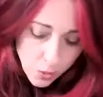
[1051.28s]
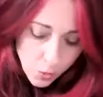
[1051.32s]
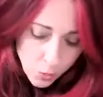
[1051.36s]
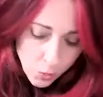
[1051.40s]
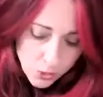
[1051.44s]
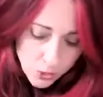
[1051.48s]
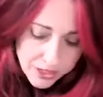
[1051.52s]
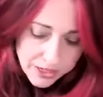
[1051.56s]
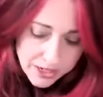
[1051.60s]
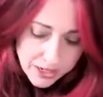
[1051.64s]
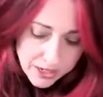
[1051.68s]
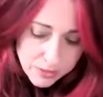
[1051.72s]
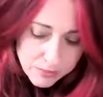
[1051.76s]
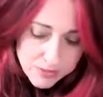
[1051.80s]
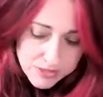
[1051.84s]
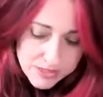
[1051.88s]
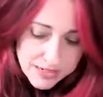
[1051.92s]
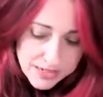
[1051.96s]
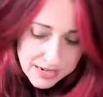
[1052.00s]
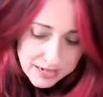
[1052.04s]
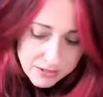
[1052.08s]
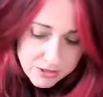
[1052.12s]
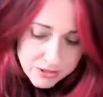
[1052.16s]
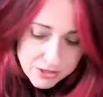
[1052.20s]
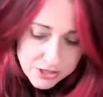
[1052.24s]
what it comes
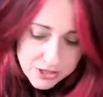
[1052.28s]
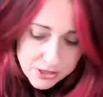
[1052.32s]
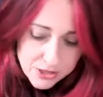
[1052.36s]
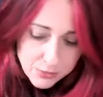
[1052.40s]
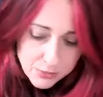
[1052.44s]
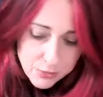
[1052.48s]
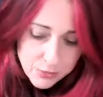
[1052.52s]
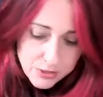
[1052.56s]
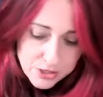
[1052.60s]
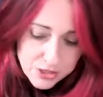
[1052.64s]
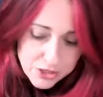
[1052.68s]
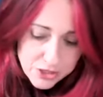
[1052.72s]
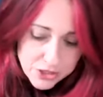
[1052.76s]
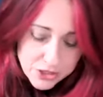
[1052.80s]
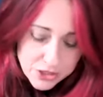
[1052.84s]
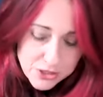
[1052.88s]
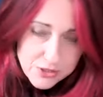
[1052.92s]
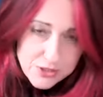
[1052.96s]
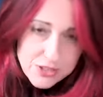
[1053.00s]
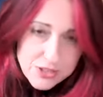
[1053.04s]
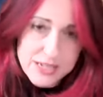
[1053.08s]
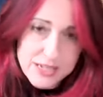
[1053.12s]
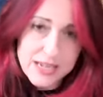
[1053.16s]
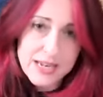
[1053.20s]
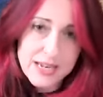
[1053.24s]
down to when we
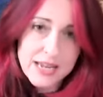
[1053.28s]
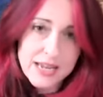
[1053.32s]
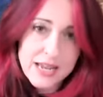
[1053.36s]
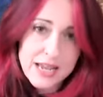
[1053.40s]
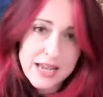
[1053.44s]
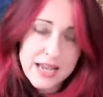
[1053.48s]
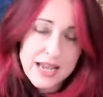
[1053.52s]
choose it